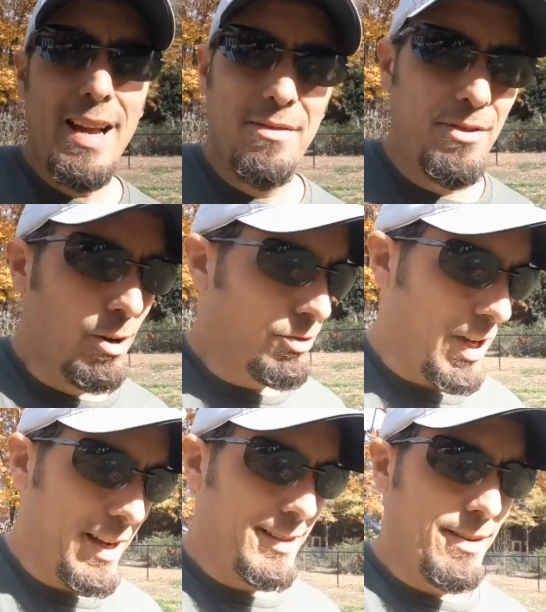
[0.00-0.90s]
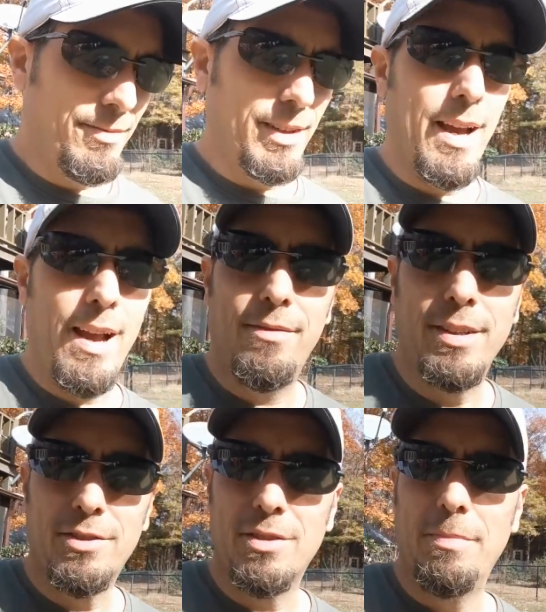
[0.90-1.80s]
I have no scientific
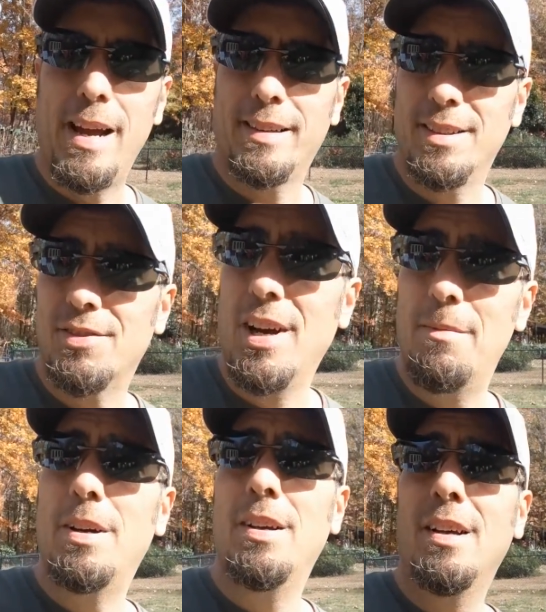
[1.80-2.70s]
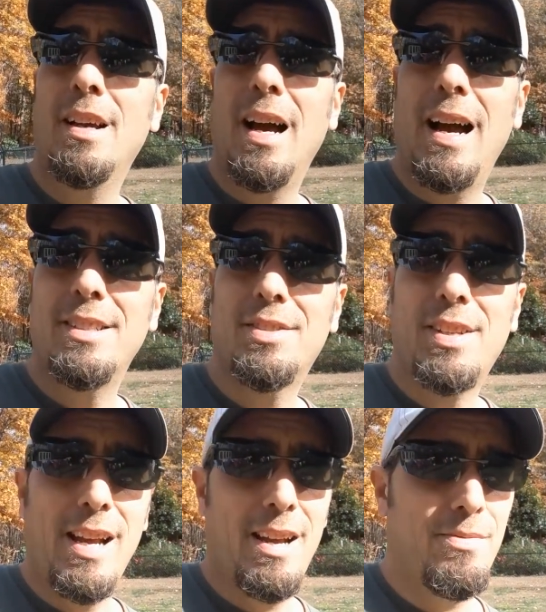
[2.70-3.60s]
evidence to back this up. I
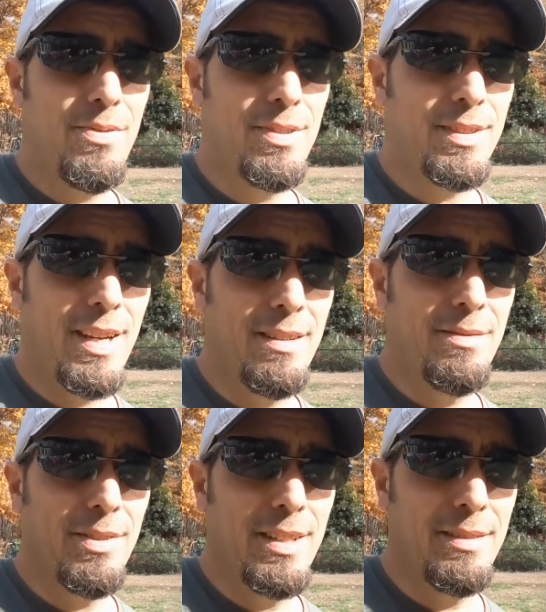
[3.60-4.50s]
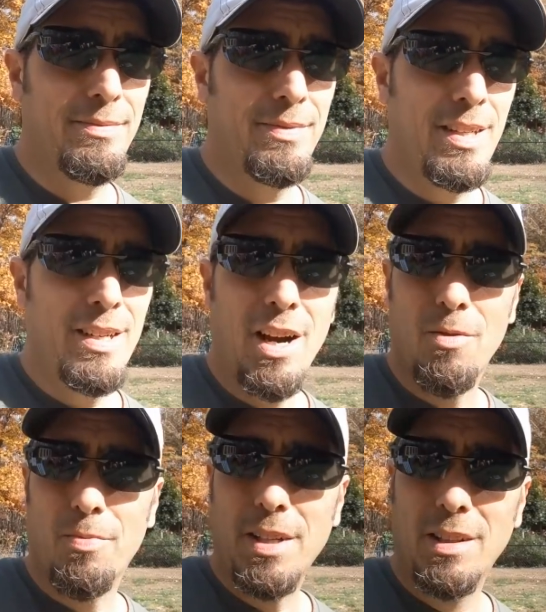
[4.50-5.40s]
just have kind of a,
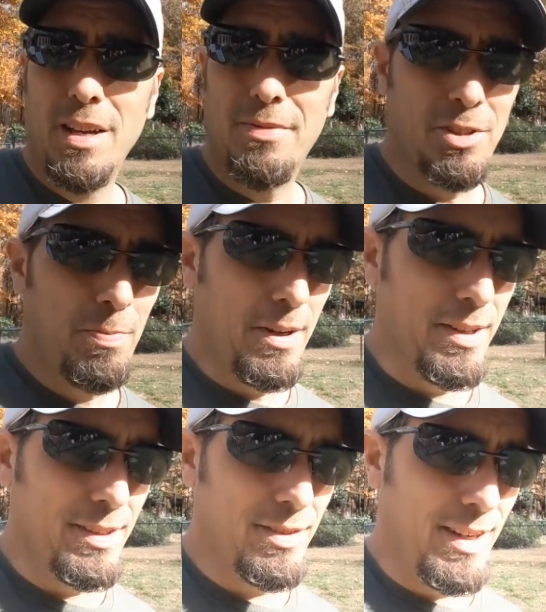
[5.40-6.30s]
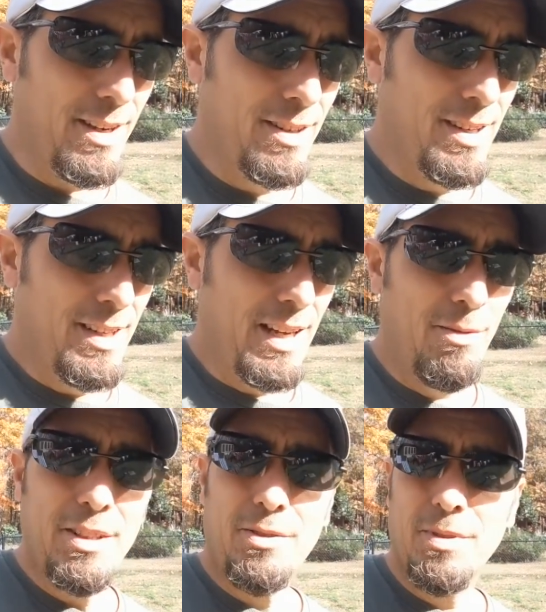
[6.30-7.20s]
a real life experience. Now,
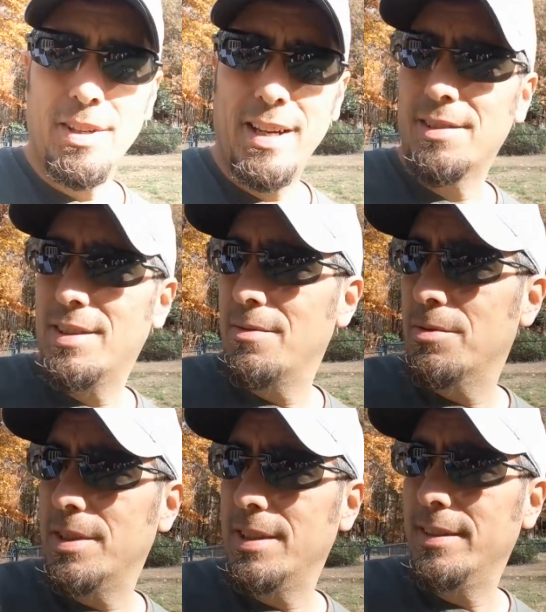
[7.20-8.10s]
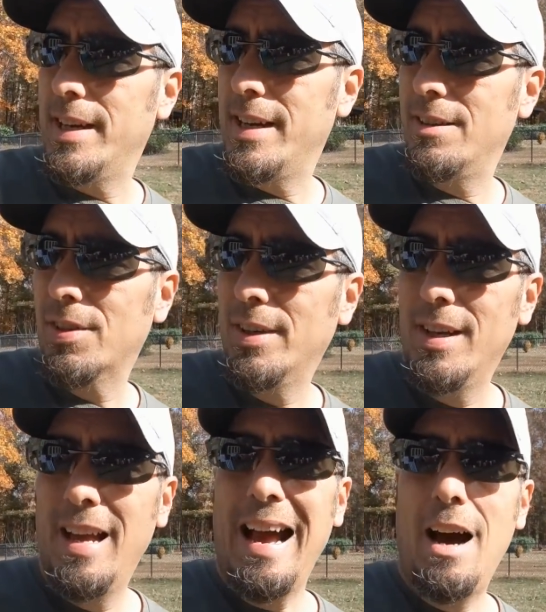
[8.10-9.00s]
I went through and I asked everyone in the house,
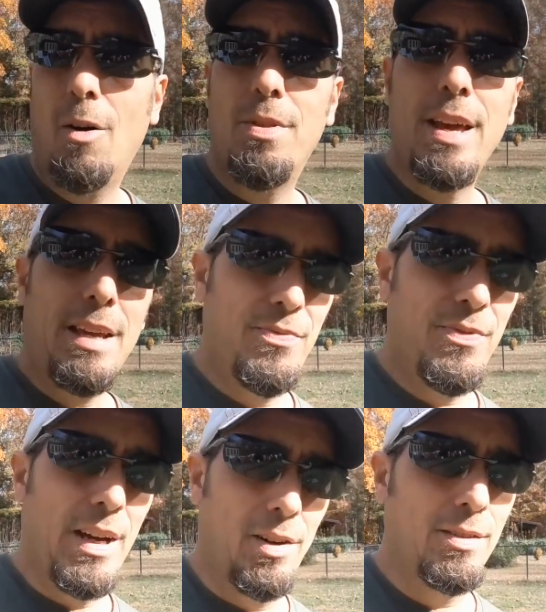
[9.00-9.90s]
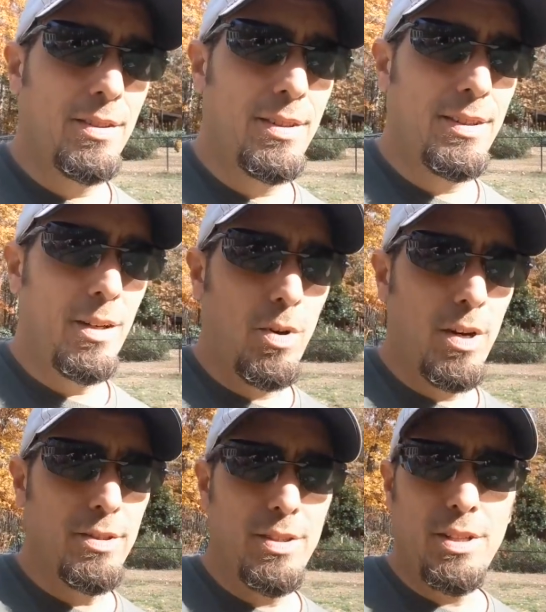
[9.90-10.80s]
how they felt it
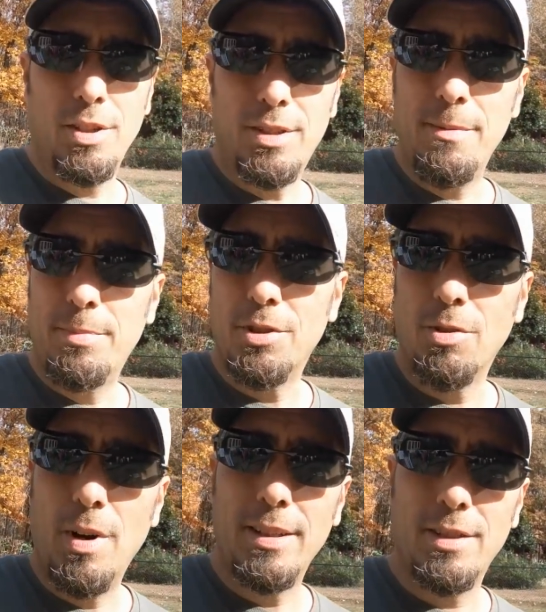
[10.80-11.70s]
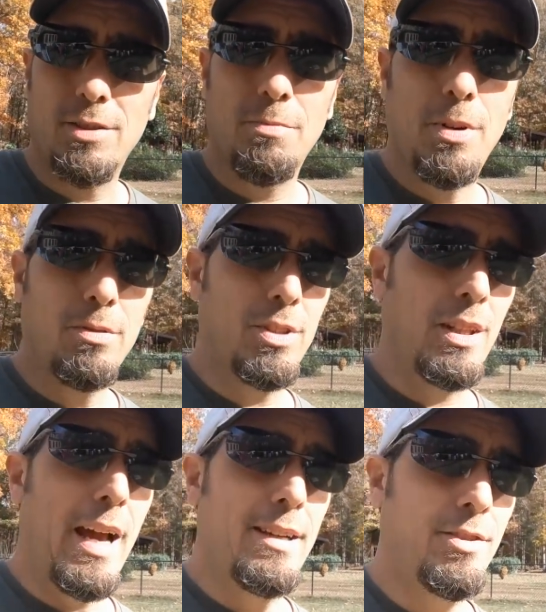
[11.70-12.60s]
was this year temperature wise as opposed
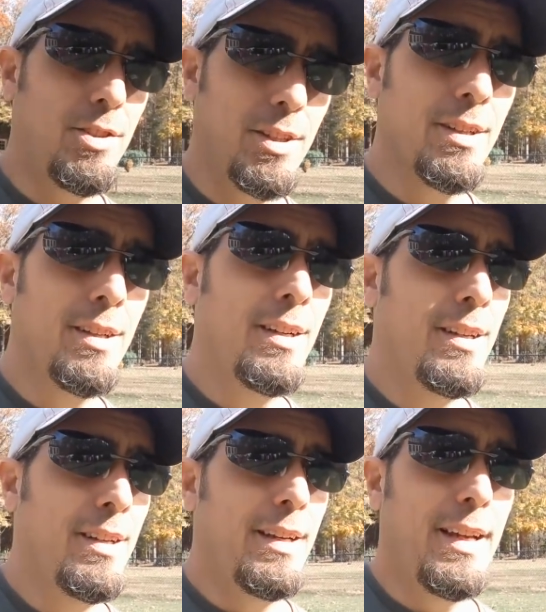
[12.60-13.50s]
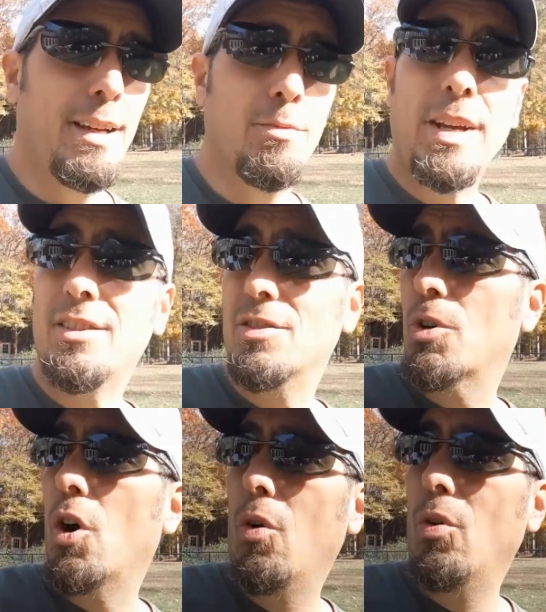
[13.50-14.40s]
to last year. And we had
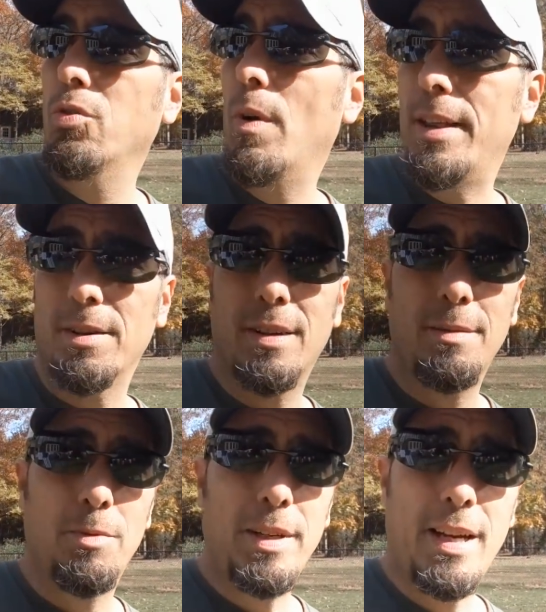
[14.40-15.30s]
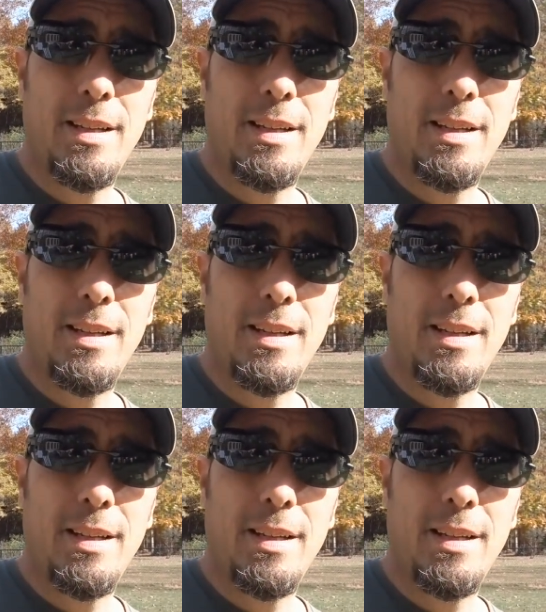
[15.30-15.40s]
some cold weather. I mean, we